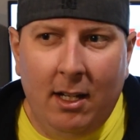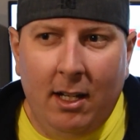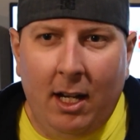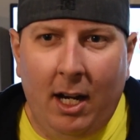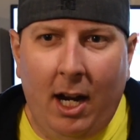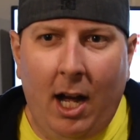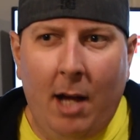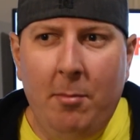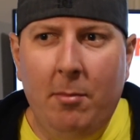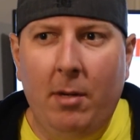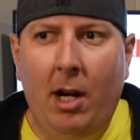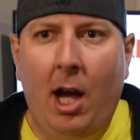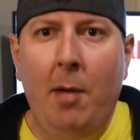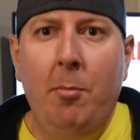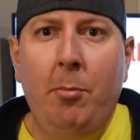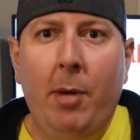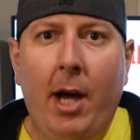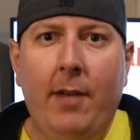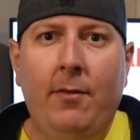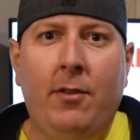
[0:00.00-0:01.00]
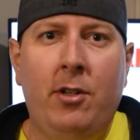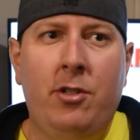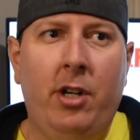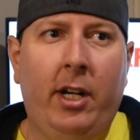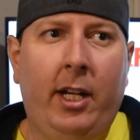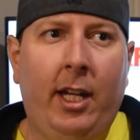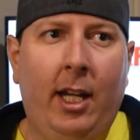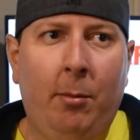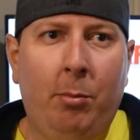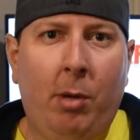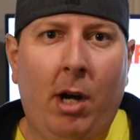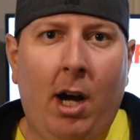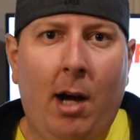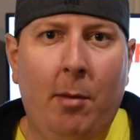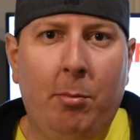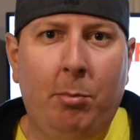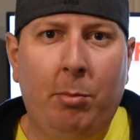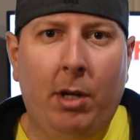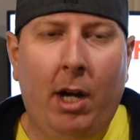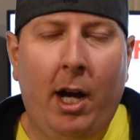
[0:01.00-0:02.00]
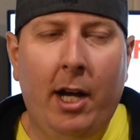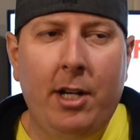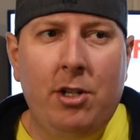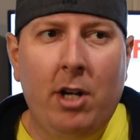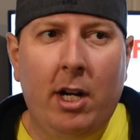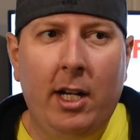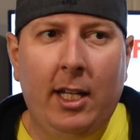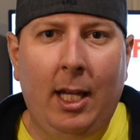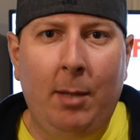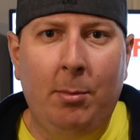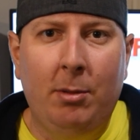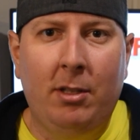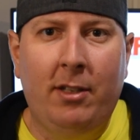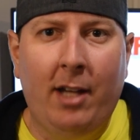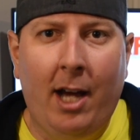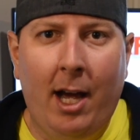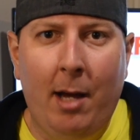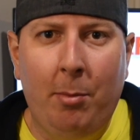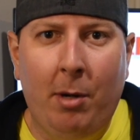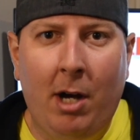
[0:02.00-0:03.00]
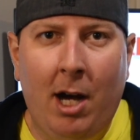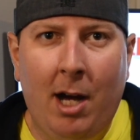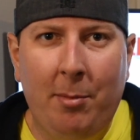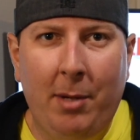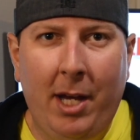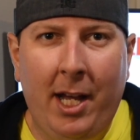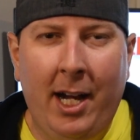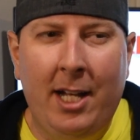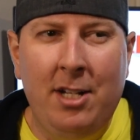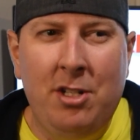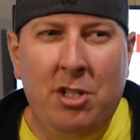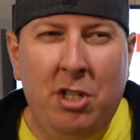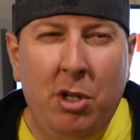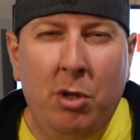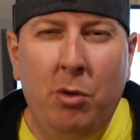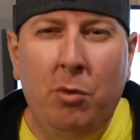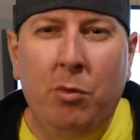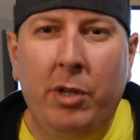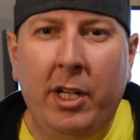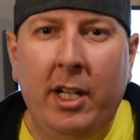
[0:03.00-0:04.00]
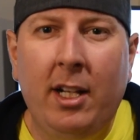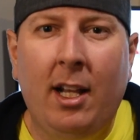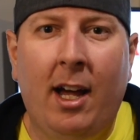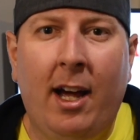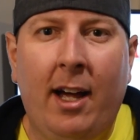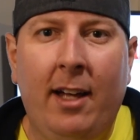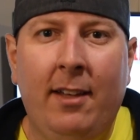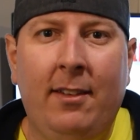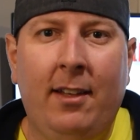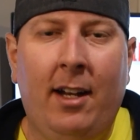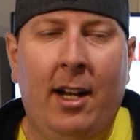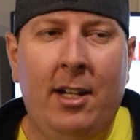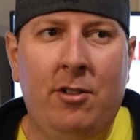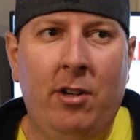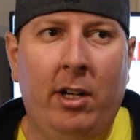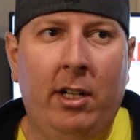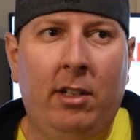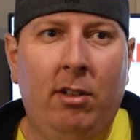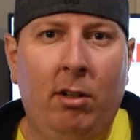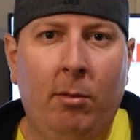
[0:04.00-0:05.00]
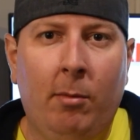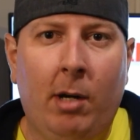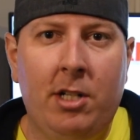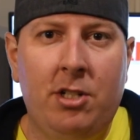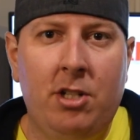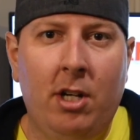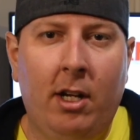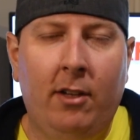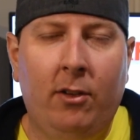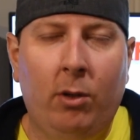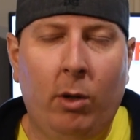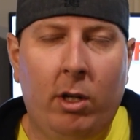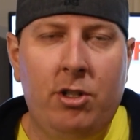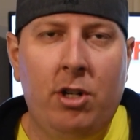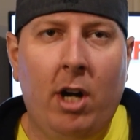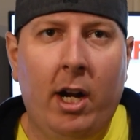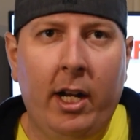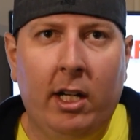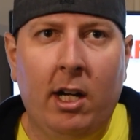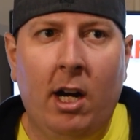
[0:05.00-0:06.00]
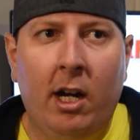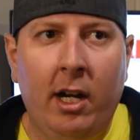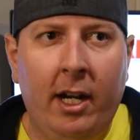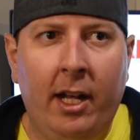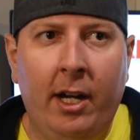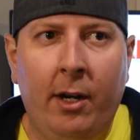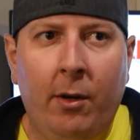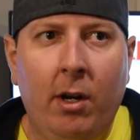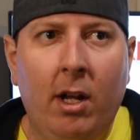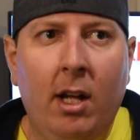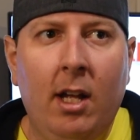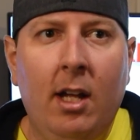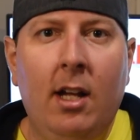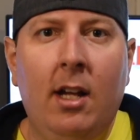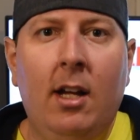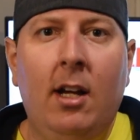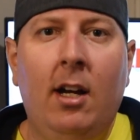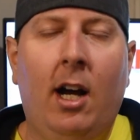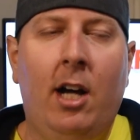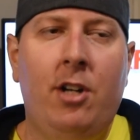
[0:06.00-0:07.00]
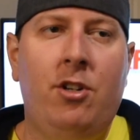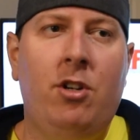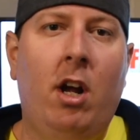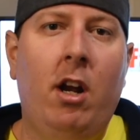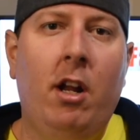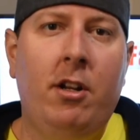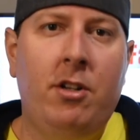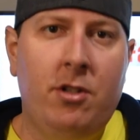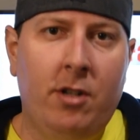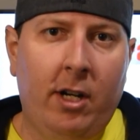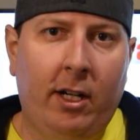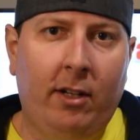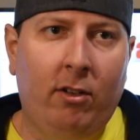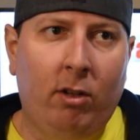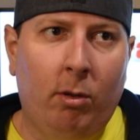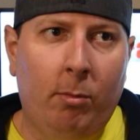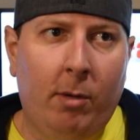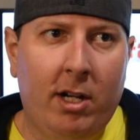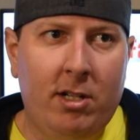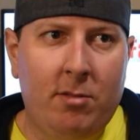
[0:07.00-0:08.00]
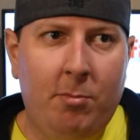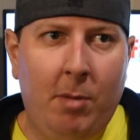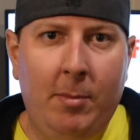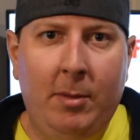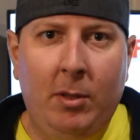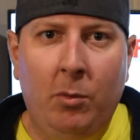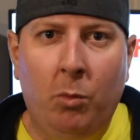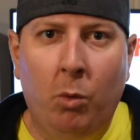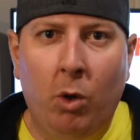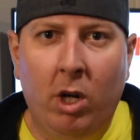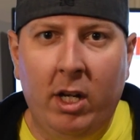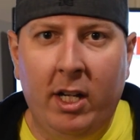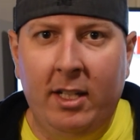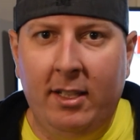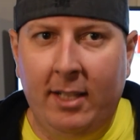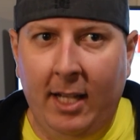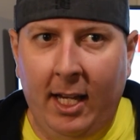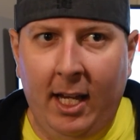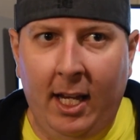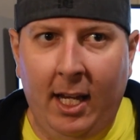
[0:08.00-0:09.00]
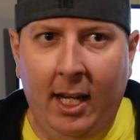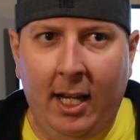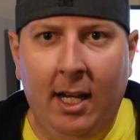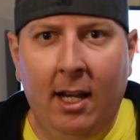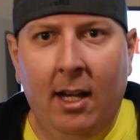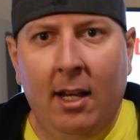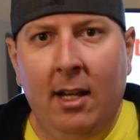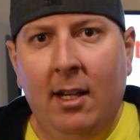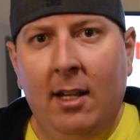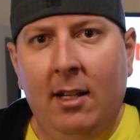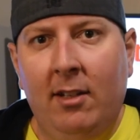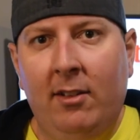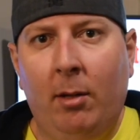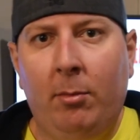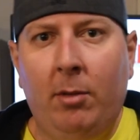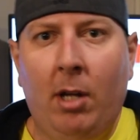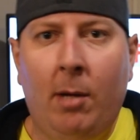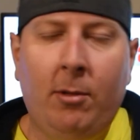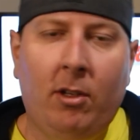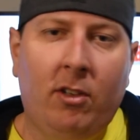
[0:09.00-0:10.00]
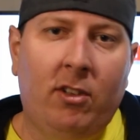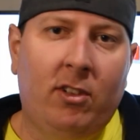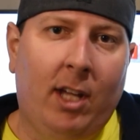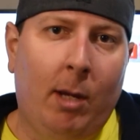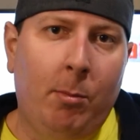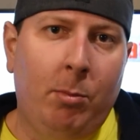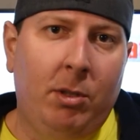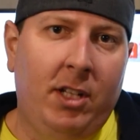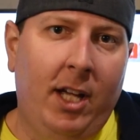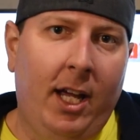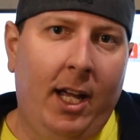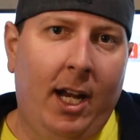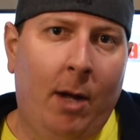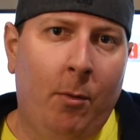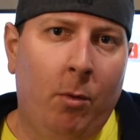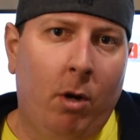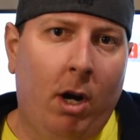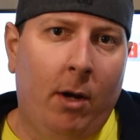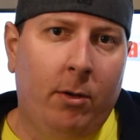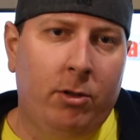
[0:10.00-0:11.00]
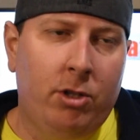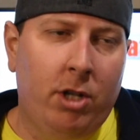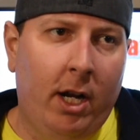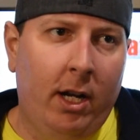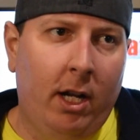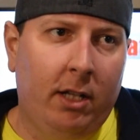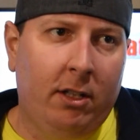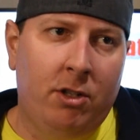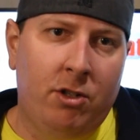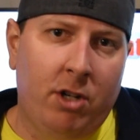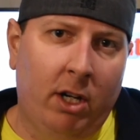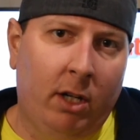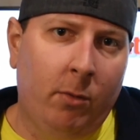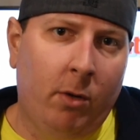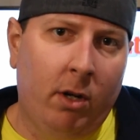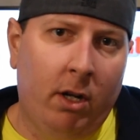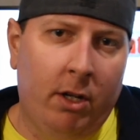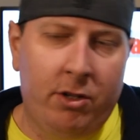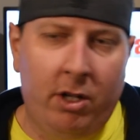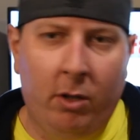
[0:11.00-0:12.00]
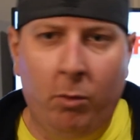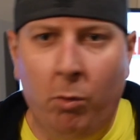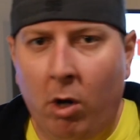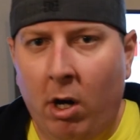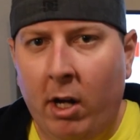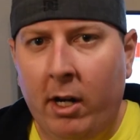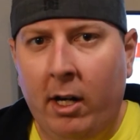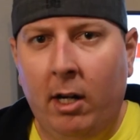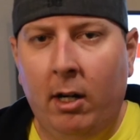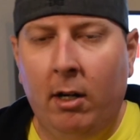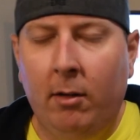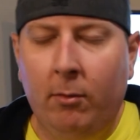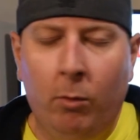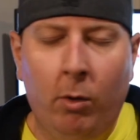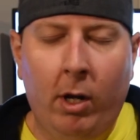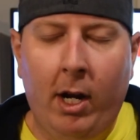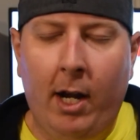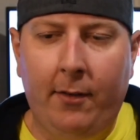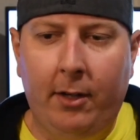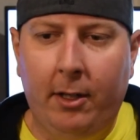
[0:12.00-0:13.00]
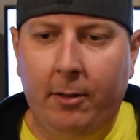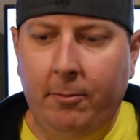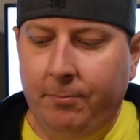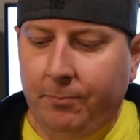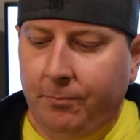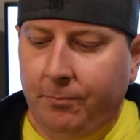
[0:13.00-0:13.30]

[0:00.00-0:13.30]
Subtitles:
And I'm bad for drinking pop, but I try to keep it diet pop, and I do realize that I drink too much, and so I try to cut it out. I try not to drink so much, maybe one a day. Sometimes I'll skip a day and I'll try not to drink one, I'll drink water, whatever.